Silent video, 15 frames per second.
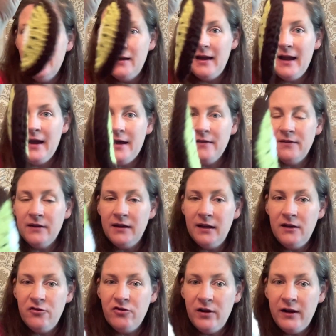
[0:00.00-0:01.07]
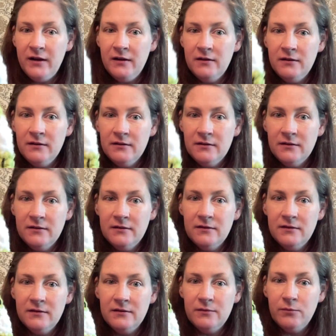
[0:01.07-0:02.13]
add the keychain
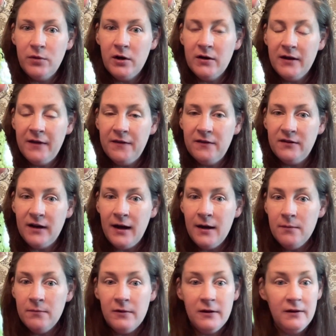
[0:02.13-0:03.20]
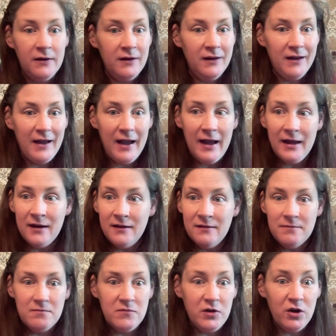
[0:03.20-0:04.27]
part at the top,
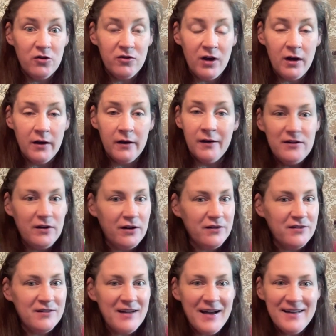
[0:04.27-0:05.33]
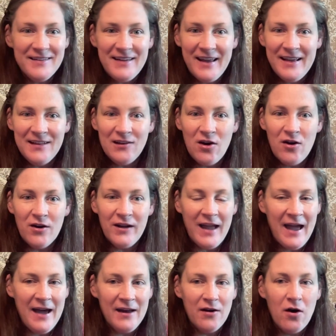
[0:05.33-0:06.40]
and you're done. Does not take long
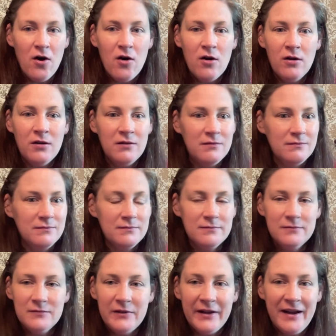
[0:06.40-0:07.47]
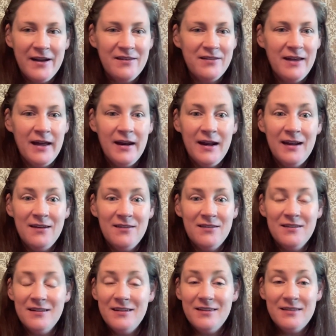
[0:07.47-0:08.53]
at all. Like I said,
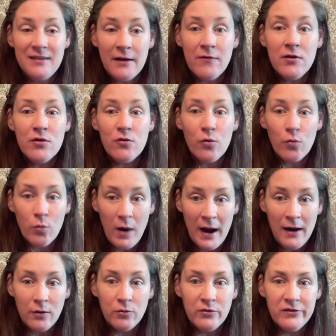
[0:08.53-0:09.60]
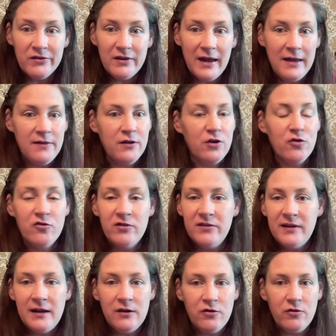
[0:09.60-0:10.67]
it's 7 rounds and you're
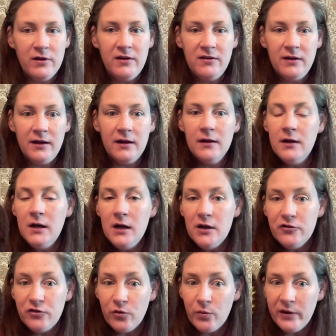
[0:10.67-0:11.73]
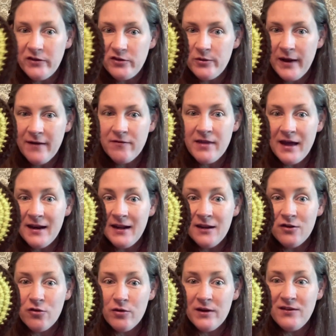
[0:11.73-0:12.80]
just increasing. So once you have that
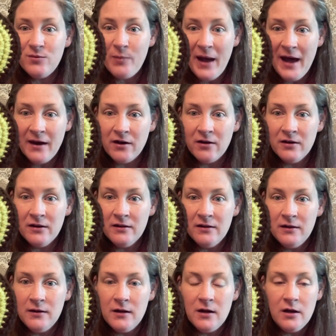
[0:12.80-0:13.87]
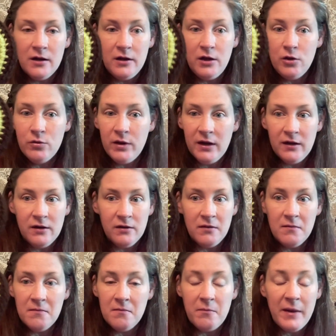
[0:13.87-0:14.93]
increase pattern, you
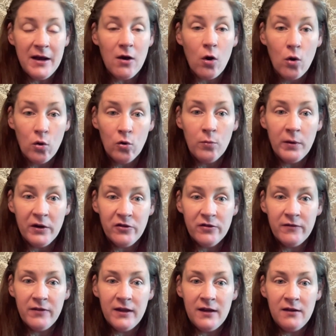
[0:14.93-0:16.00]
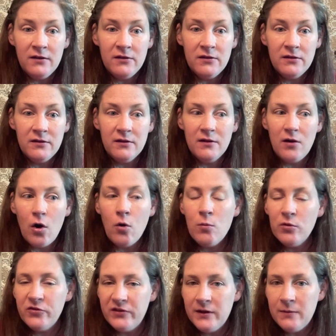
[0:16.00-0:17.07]
can make a whole bunch of these
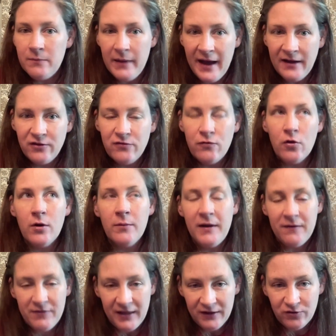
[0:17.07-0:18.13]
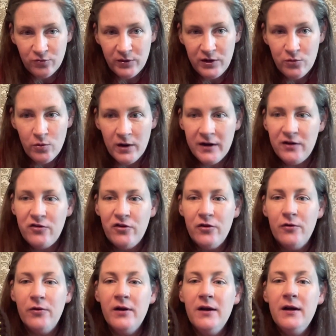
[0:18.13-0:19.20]
almost in batch form if that's what you want to
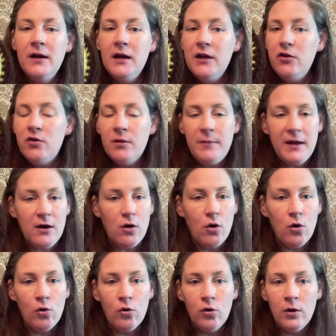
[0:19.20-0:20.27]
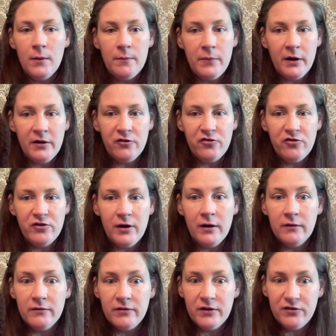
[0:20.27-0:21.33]
do. You can make a whole bunch
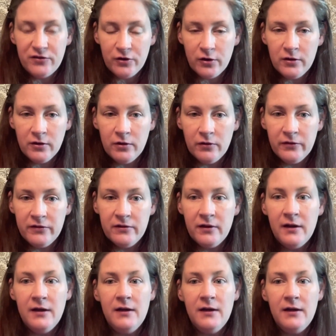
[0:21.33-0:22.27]
of circles,